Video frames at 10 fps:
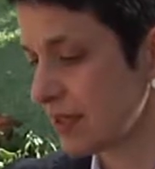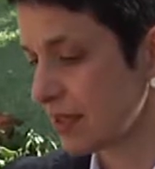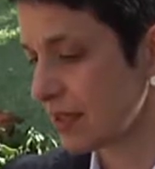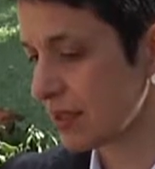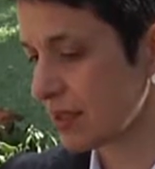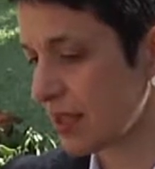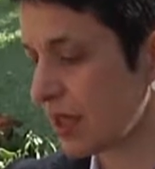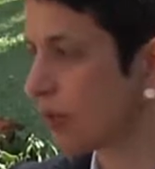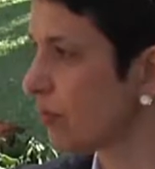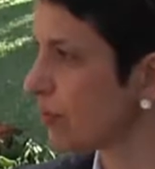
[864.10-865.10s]
uh,
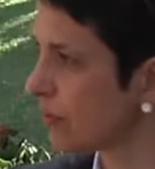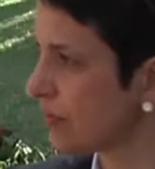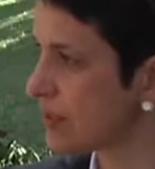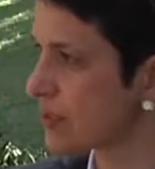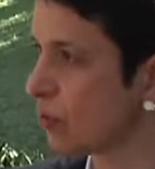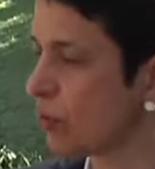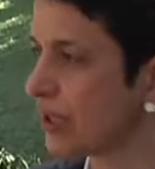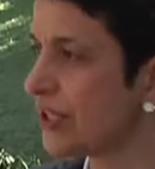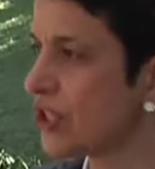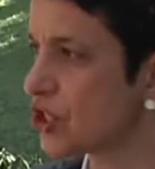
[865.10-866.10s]
how this whole
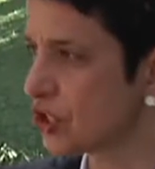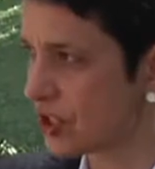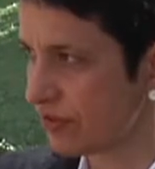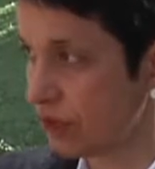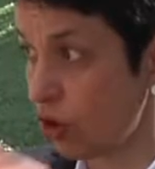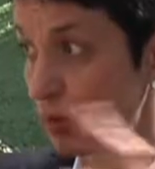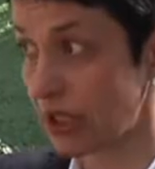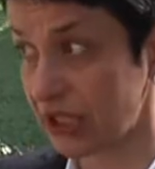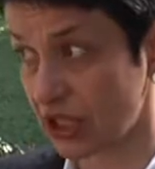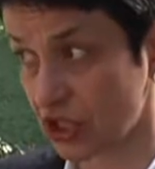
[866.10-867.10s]
initiative,
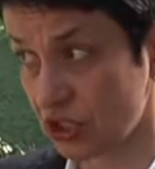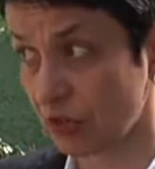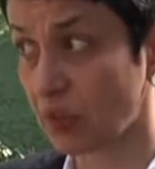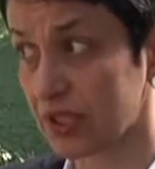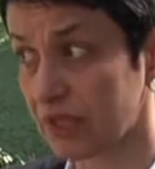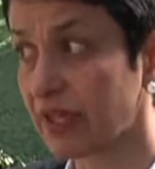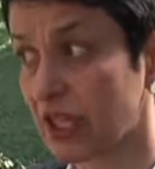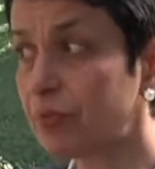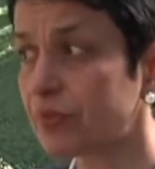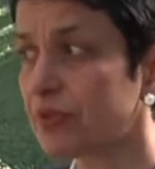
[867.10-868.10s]
global initiative, will
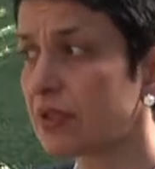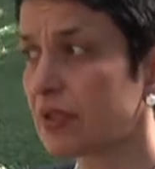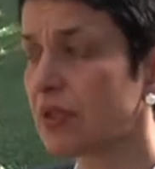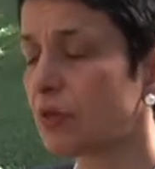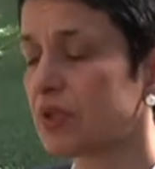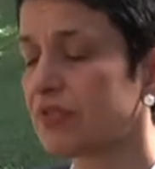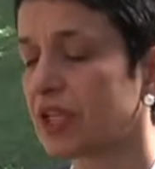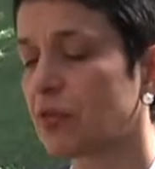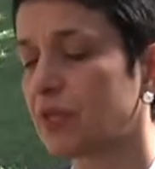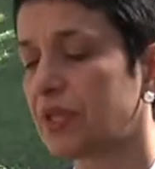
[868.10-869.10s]
develop, will
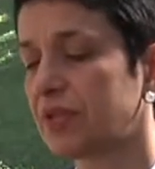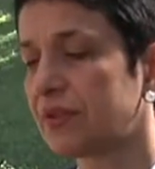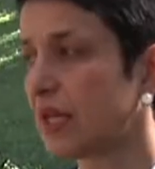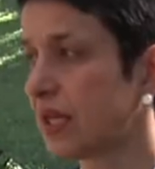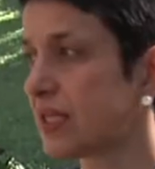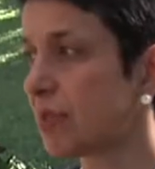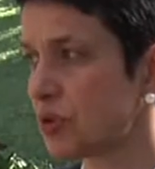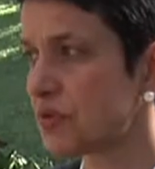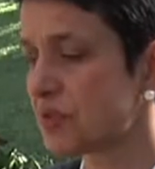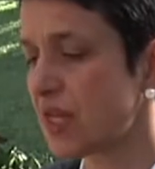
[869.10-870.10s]
develop within uh,
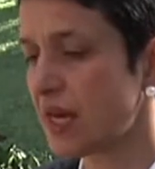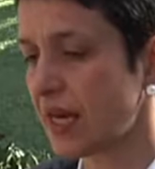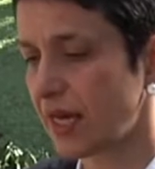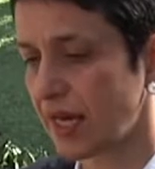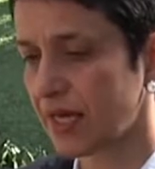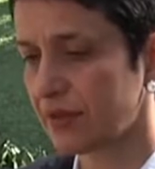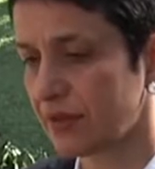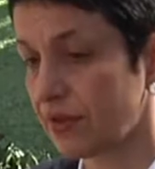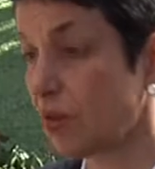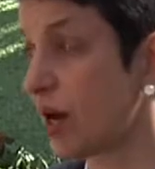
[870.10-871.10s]
WCA and
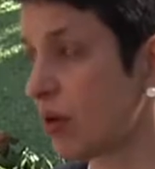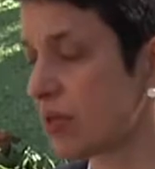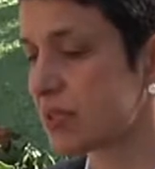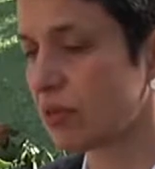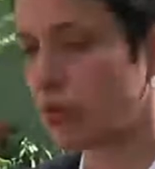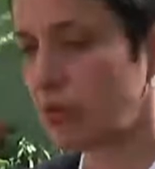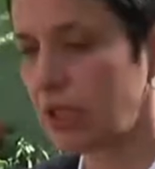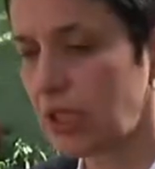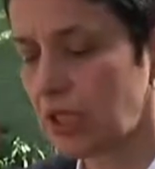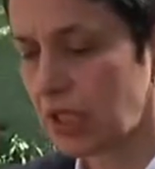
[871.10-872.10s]
the WAU as a
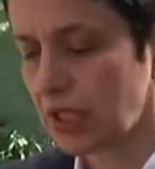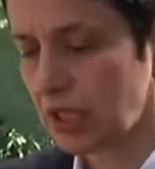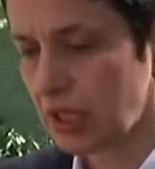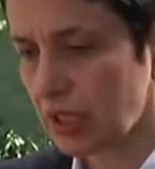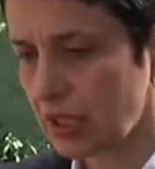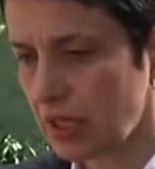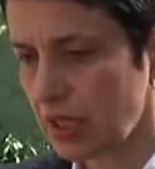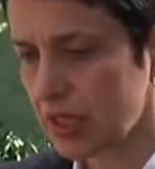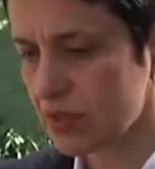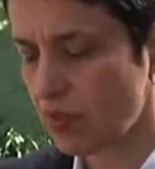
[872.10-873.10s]
whole, uh,
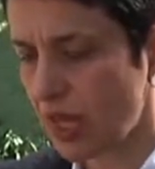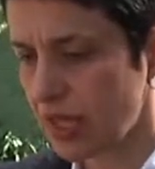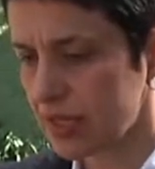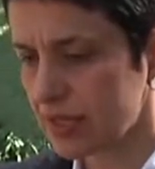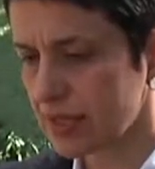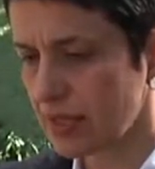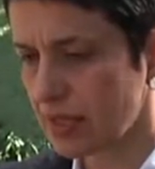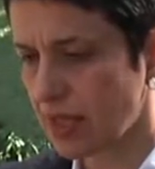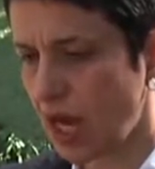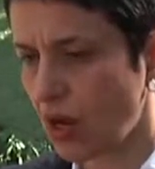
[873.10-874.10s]
as well as
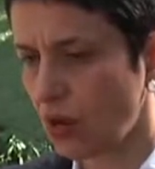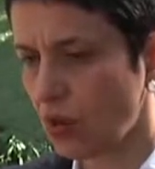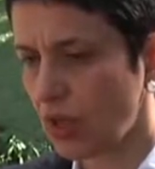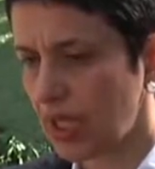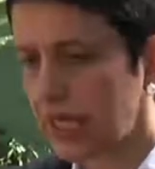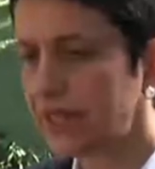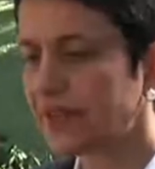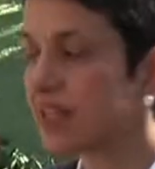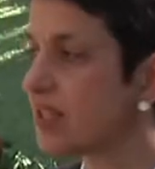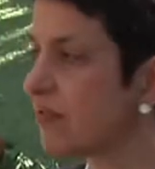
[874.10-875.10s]
uh, how
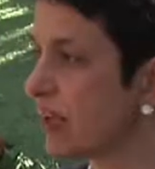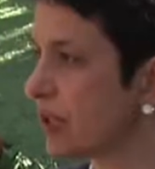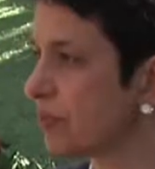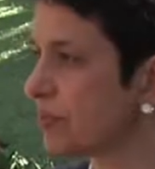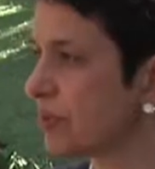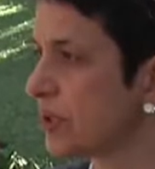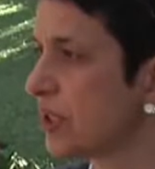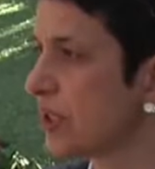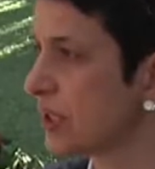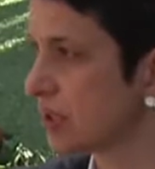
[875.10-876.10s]
it can develop
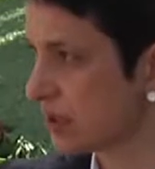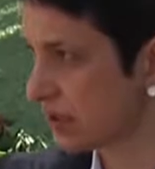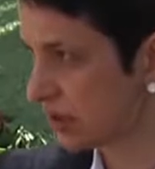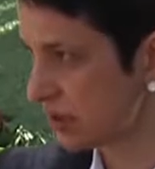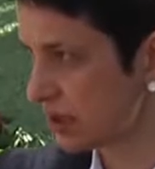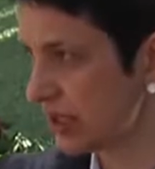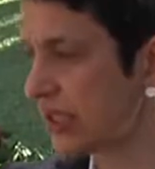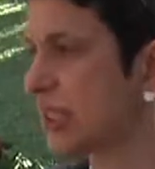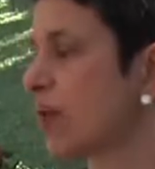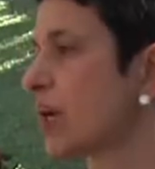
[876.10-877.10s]

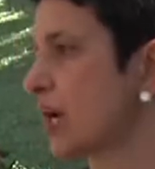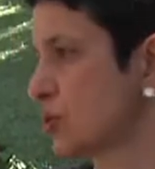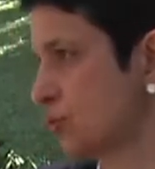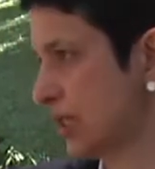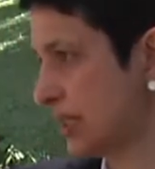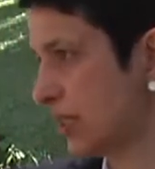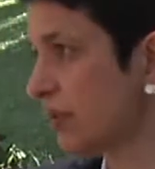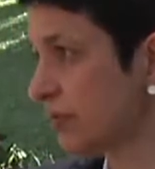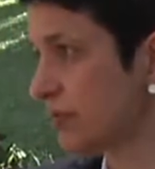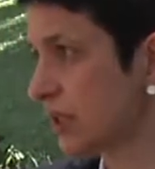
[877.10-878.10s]
in our country
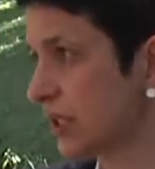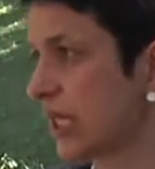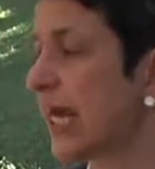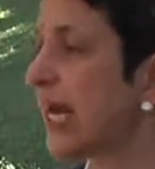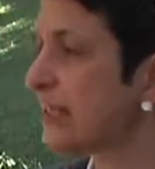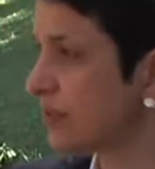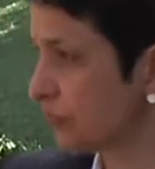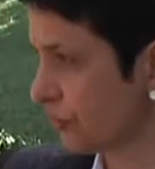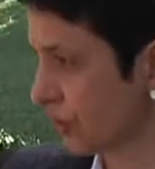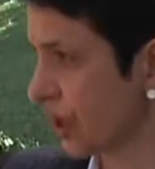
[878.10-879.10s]
itself and different